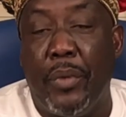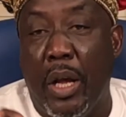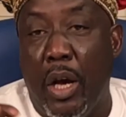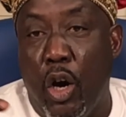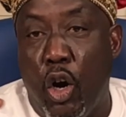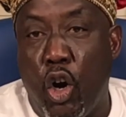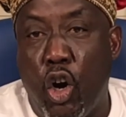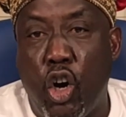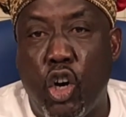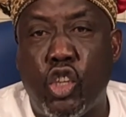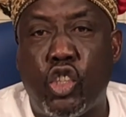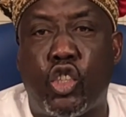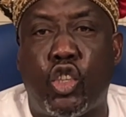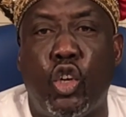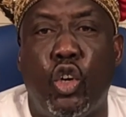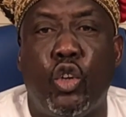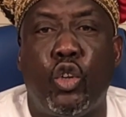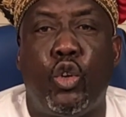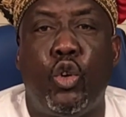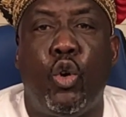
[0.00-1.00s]
too.
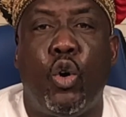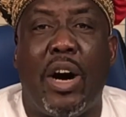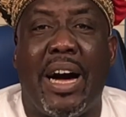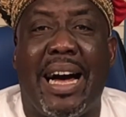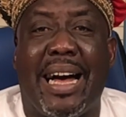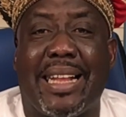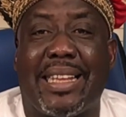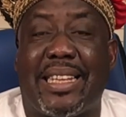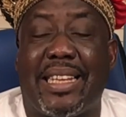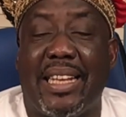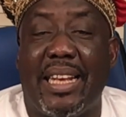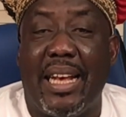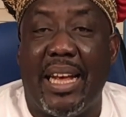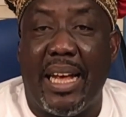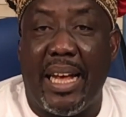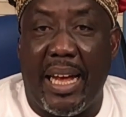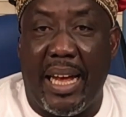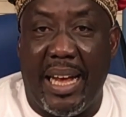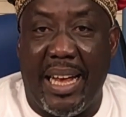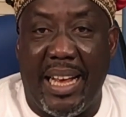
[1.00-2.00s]
Also, you add
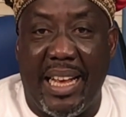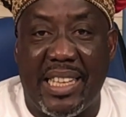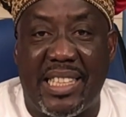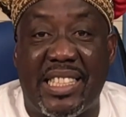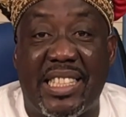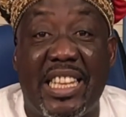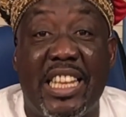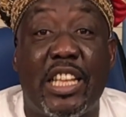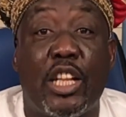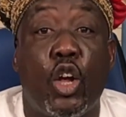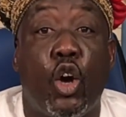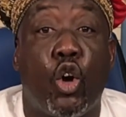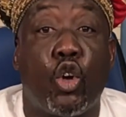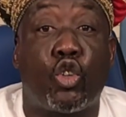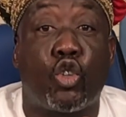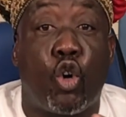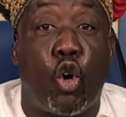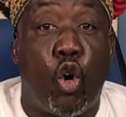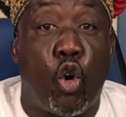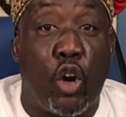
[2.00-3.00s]
a
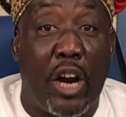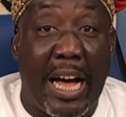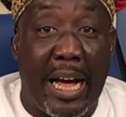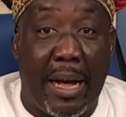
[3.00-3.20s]
seed of